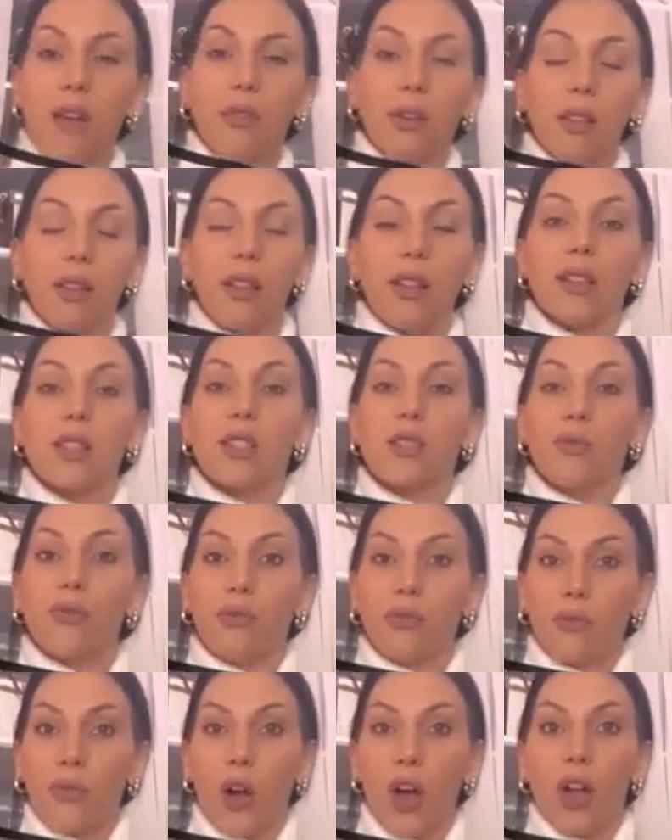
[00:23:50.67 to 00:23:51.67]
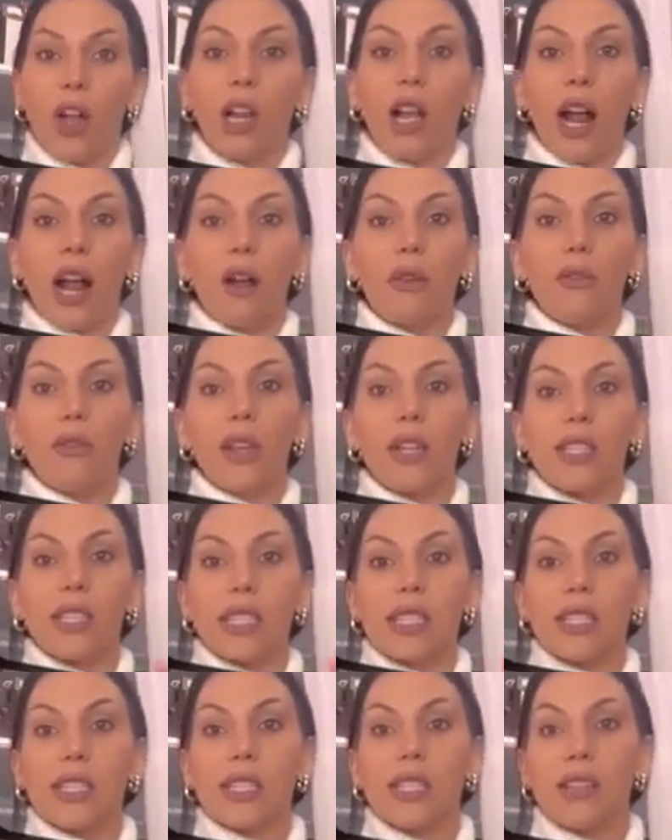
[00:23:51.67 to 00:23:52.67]
effortless fall
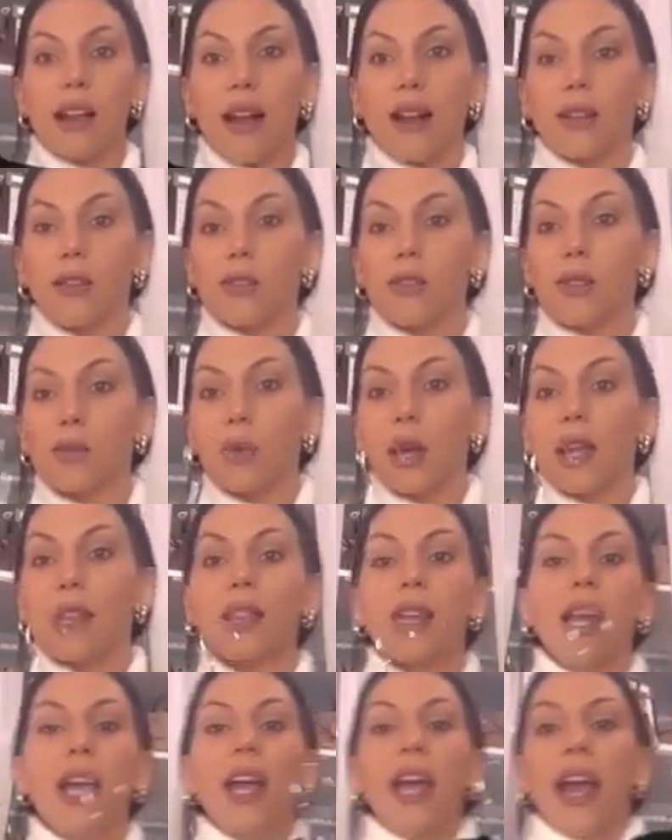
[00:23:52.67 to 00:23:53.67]
outfits and styles with,